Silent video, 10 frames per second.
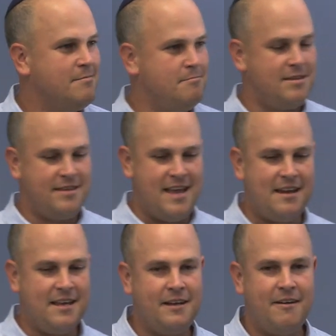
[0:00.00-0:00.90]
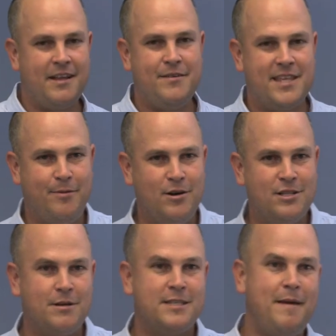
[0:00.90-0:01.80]
messianic narrative is supposed
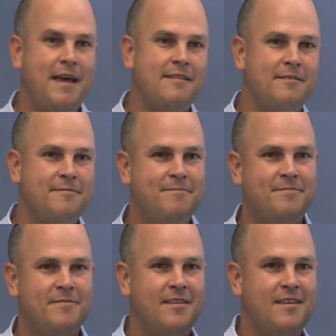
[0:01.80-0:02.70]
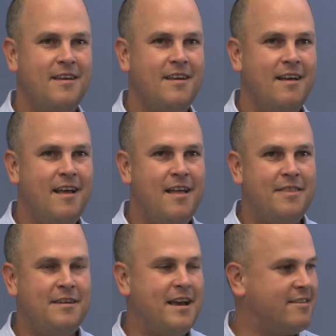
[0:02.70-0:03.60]
to expand.
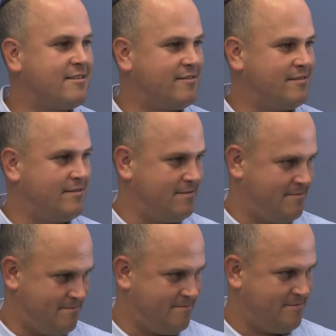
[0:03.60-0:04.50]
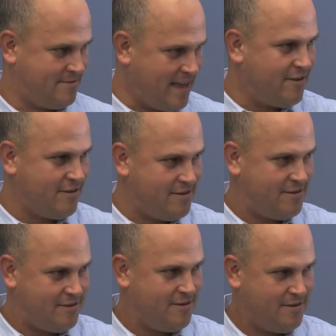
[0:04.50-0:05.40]
The next
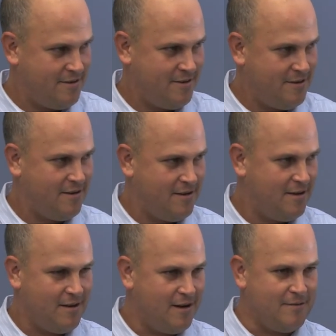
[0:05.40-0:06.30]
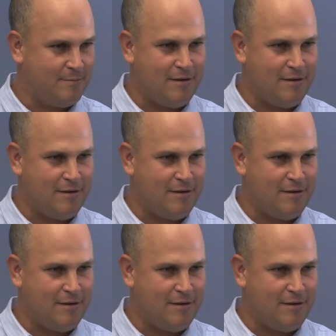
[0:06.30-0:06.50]
stages of the